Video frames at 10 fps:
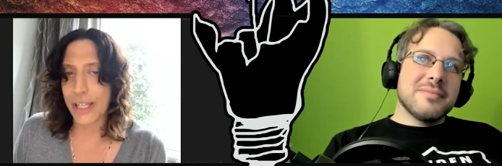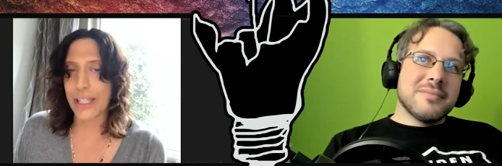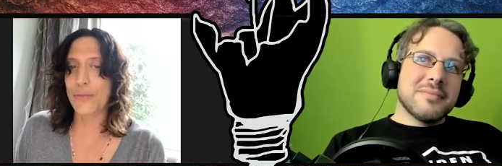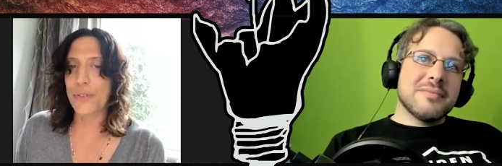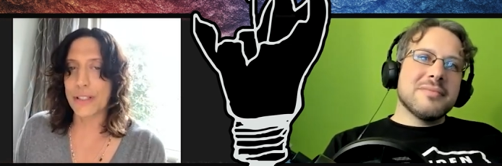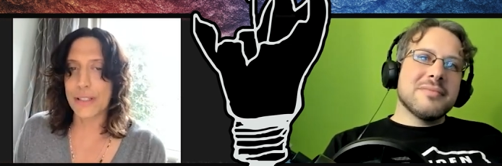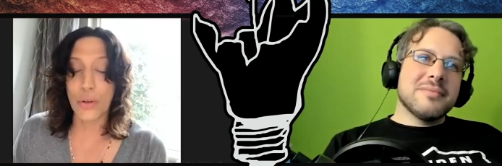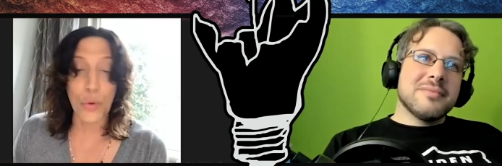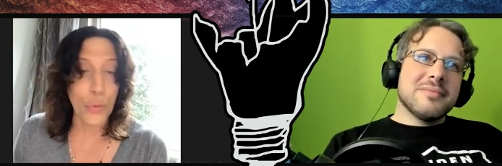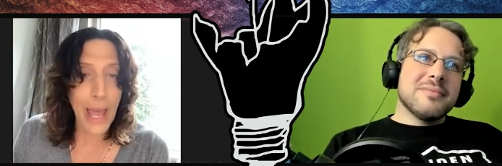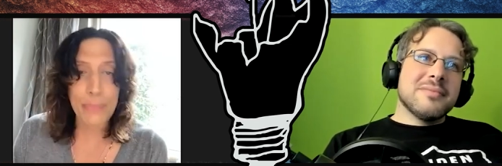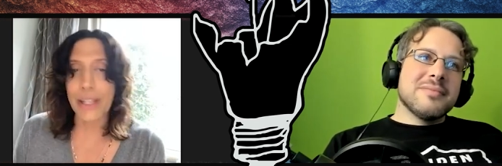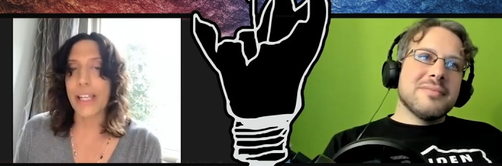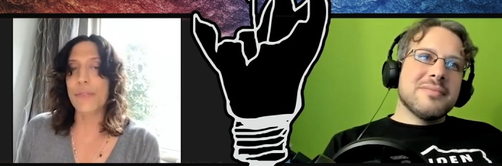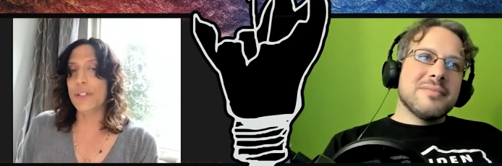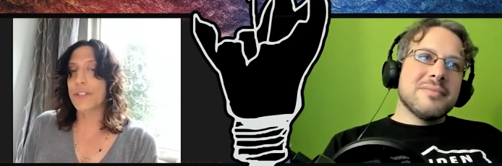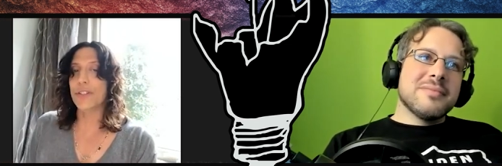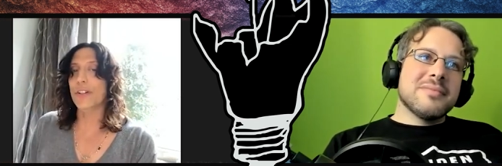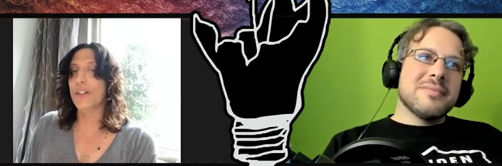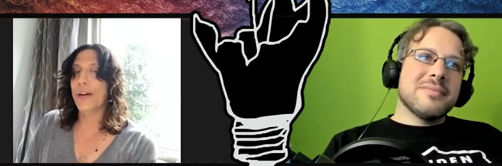Speaker 1: like if it's a rap, like if it's
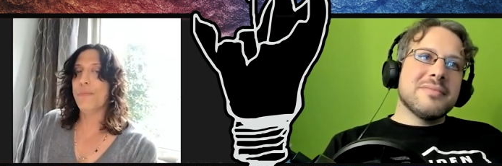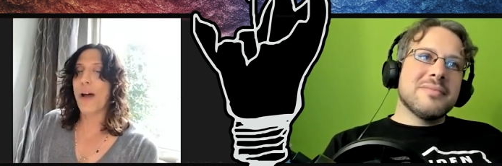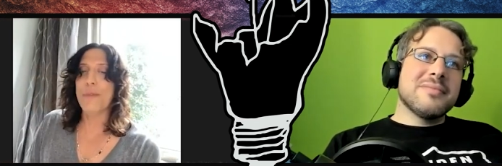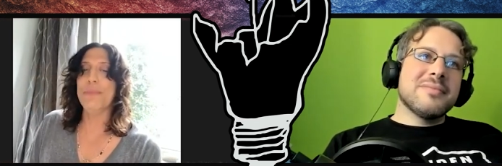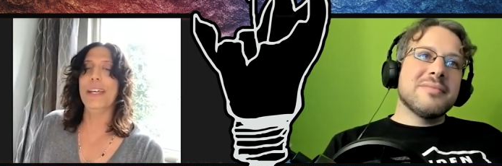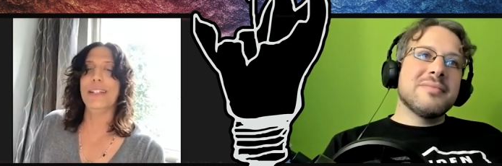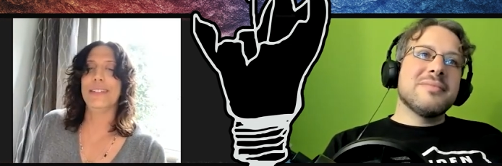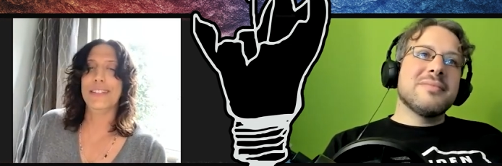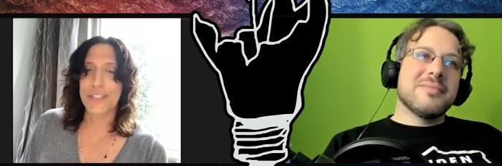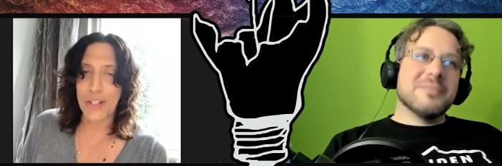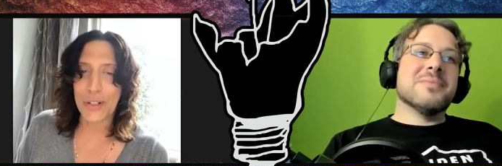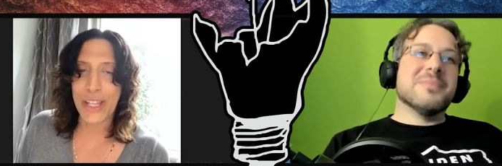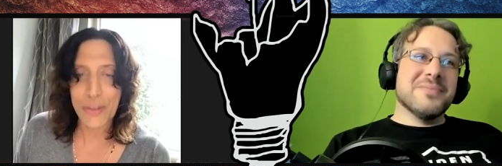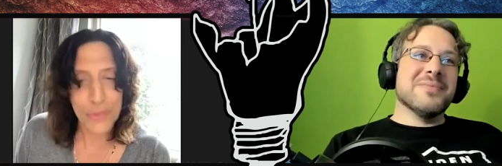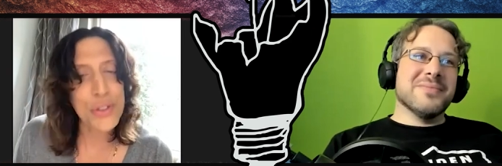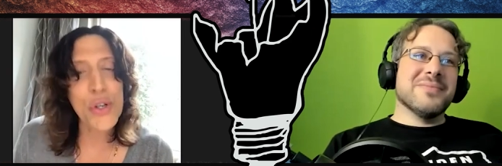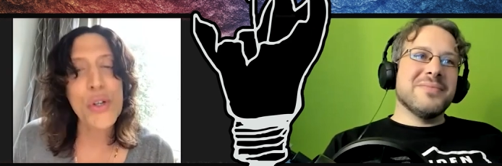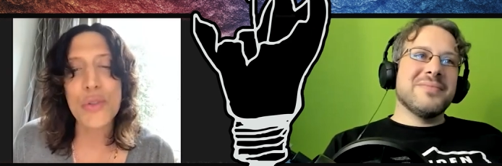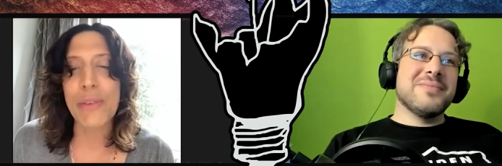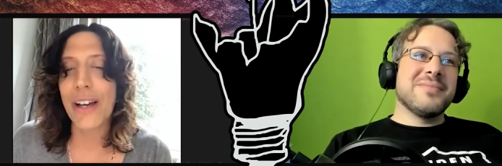good, I'm I'm in. You know, like if it
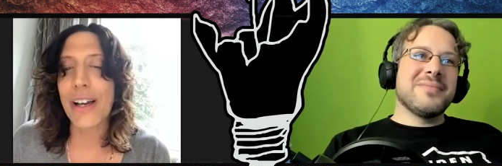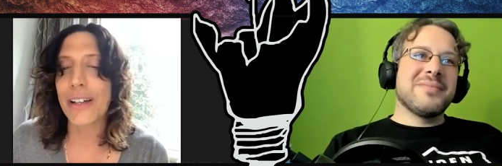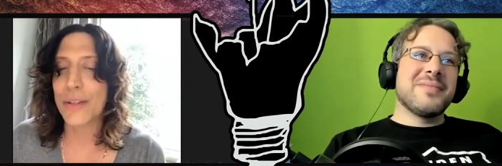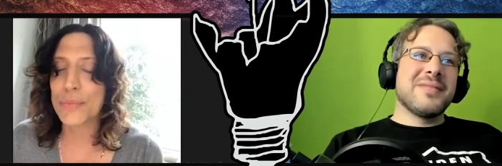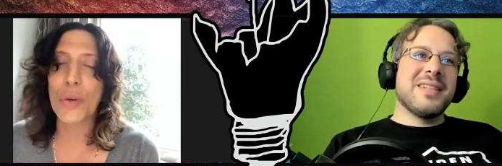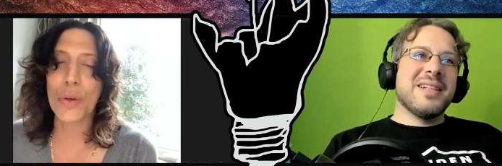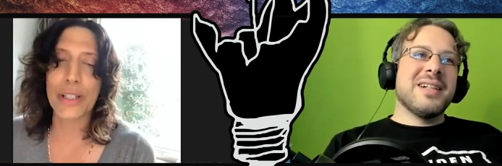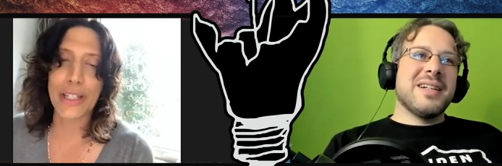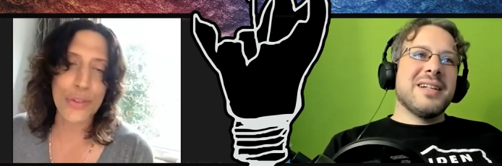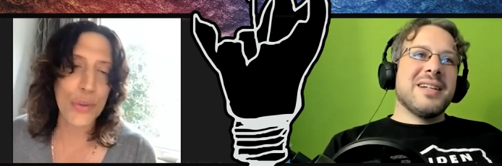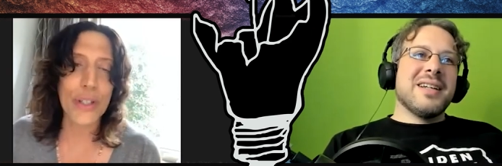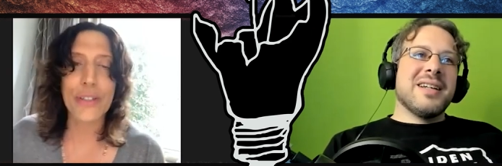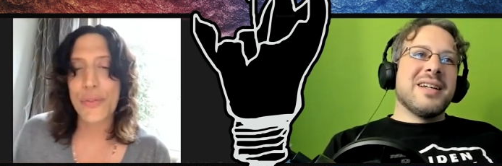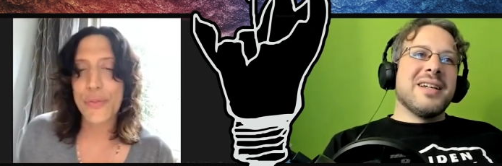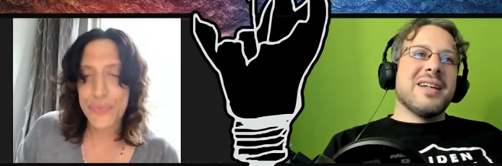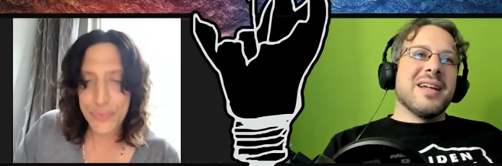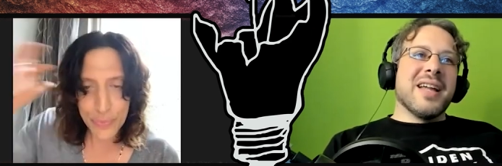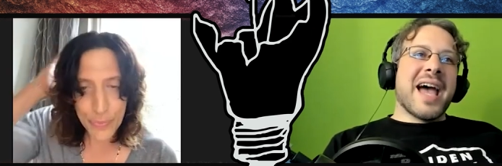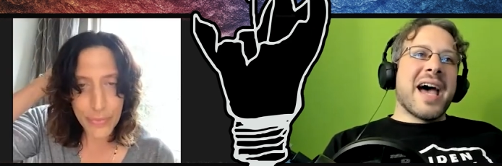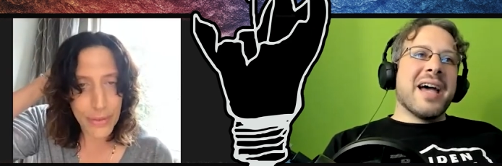turns me on, I'm totally into it.
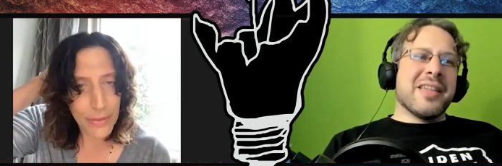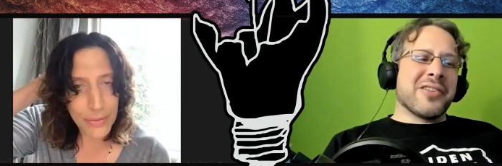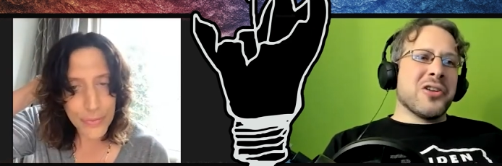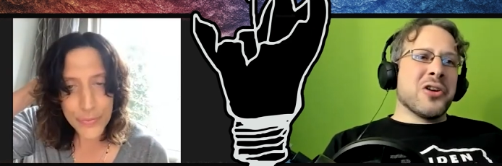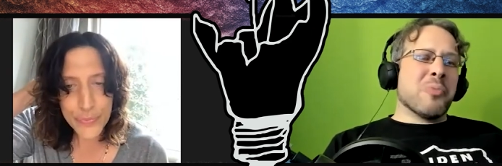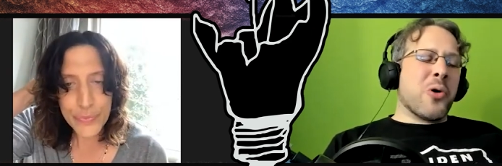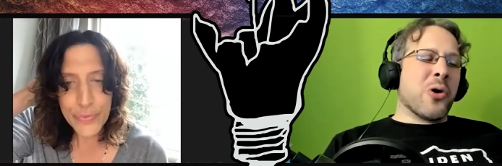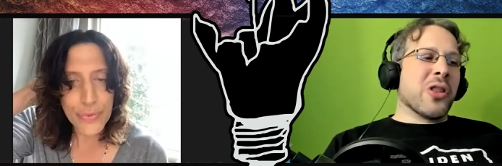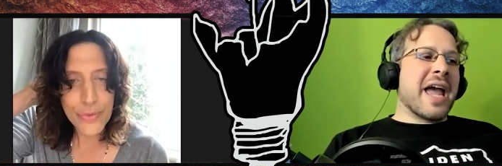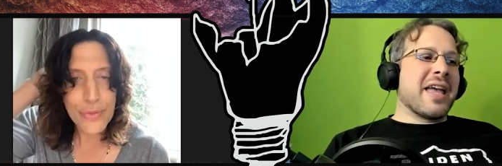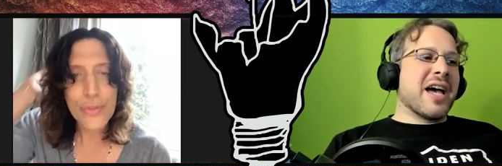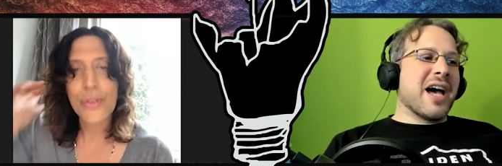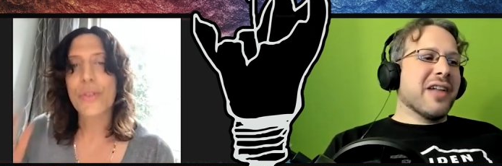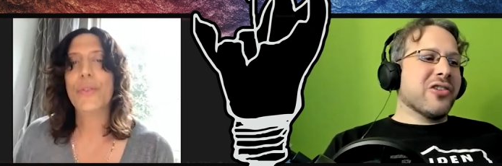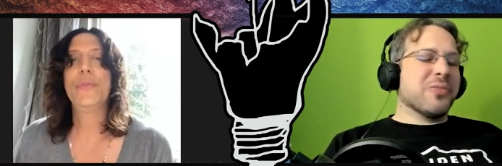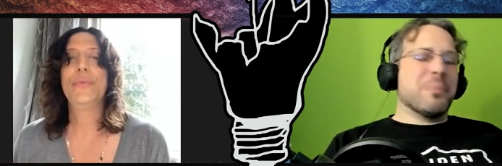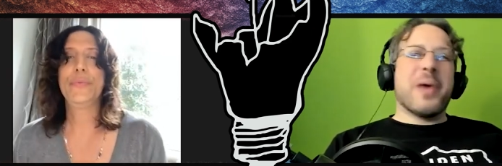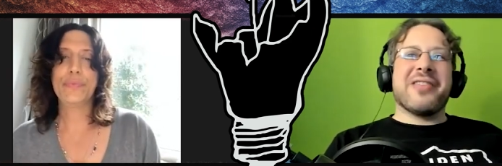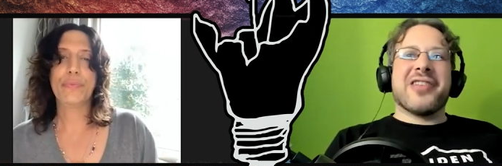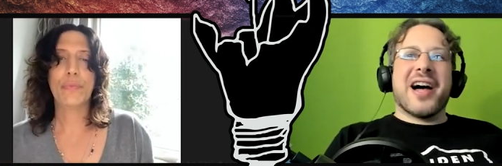
Speaker 2: Yeah, so you're more like uh, just
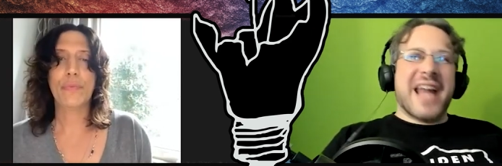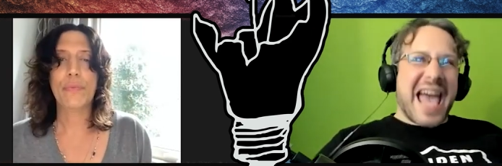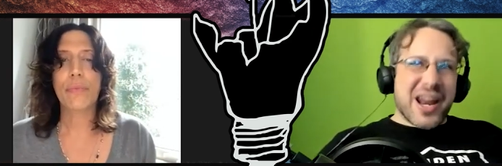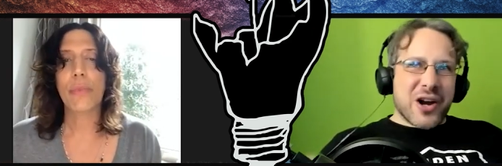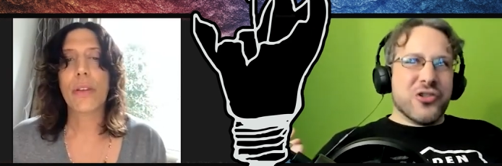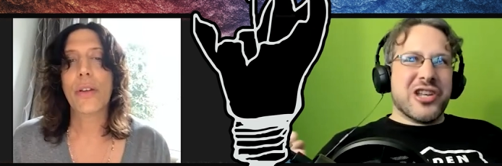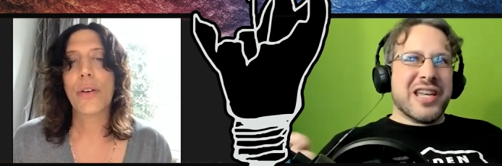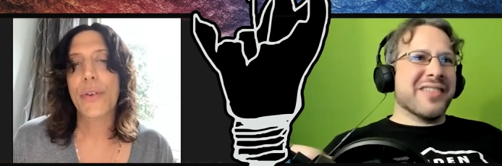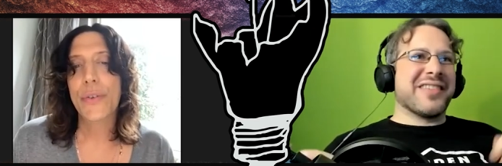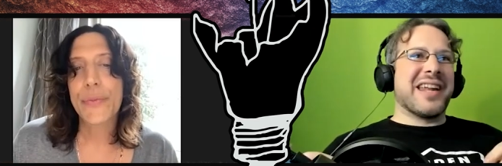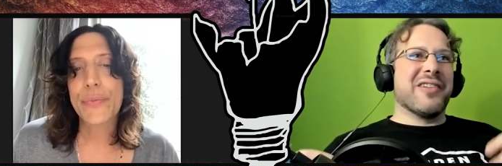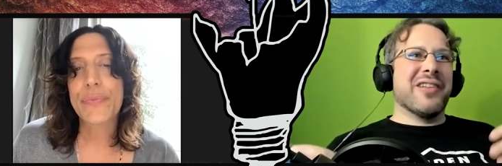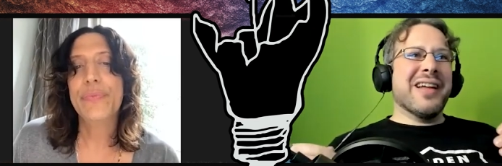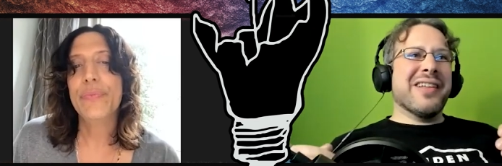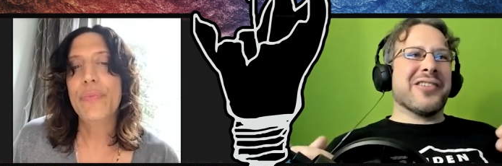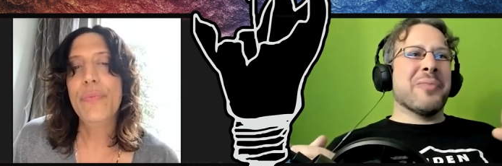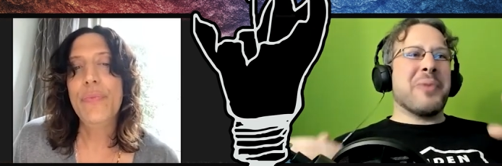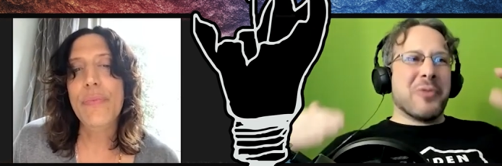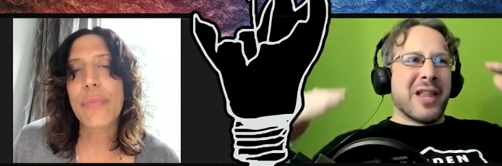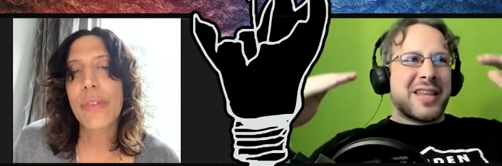based on energy instead of some
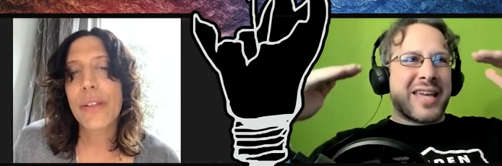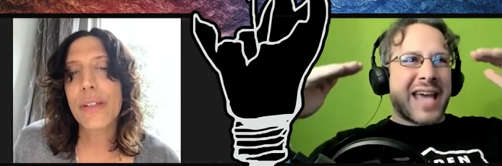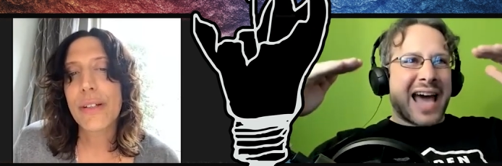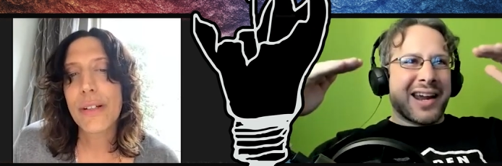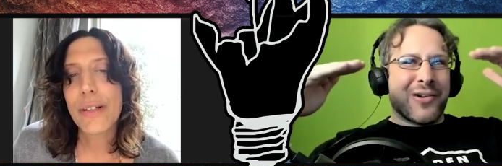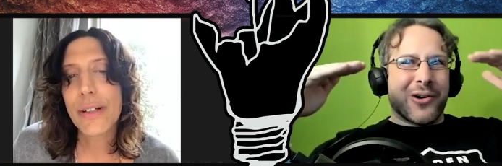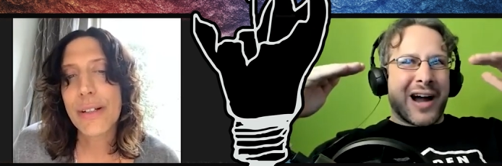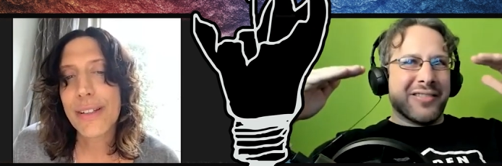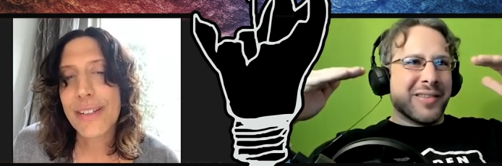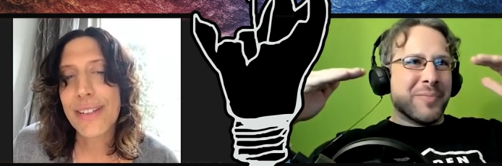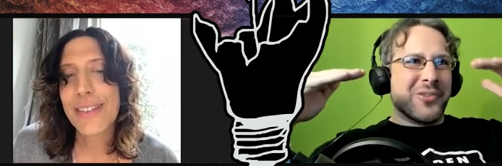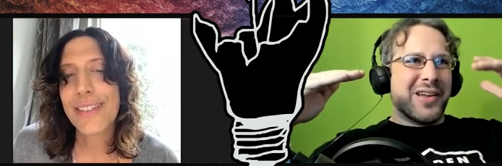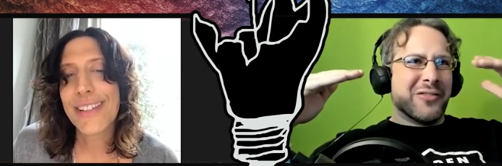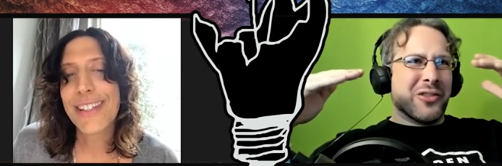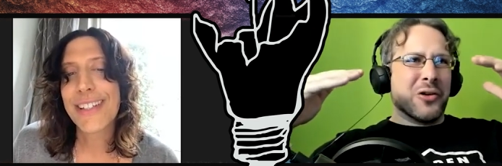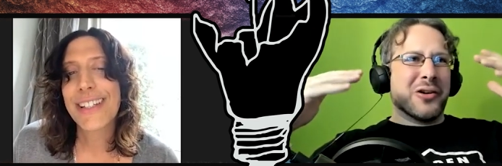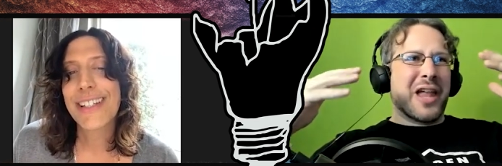people like to categorize themselves their